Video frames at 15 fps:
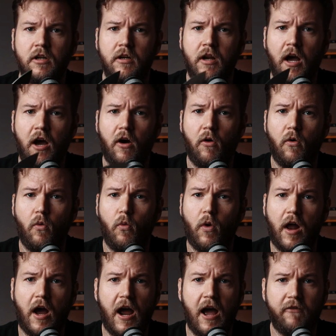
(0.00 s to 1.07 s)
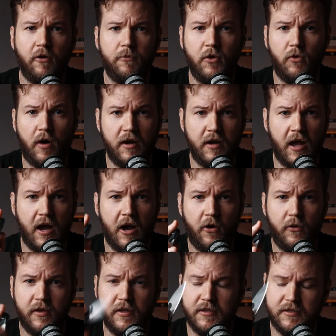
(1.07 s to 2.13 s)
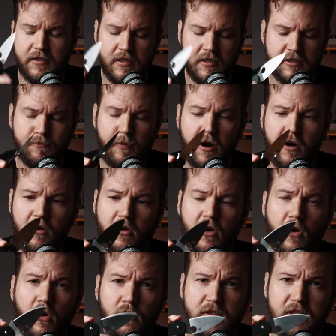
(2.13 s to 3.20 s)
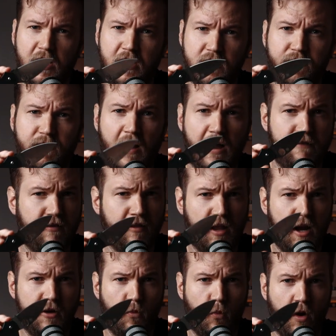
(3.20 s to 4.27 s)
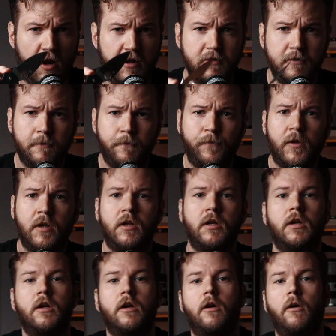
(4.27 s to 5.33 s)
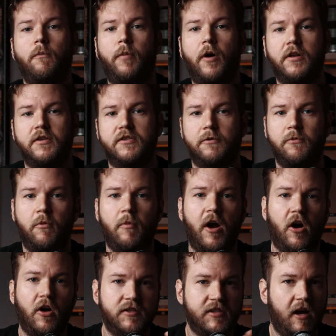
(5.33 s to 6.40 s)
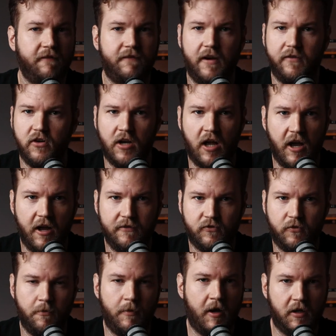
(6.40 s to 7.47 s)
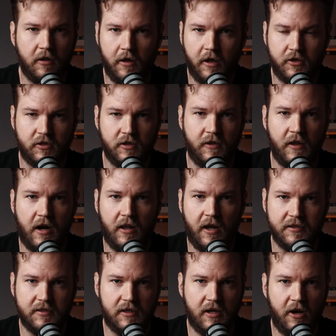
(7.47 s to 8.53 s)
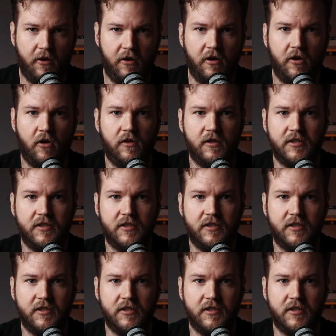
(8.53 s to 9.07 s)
Now, what I have on me right now is the Spyderco Sage 5 Lightweight, but some of my all-time favorite knives from my collection that I like to carry are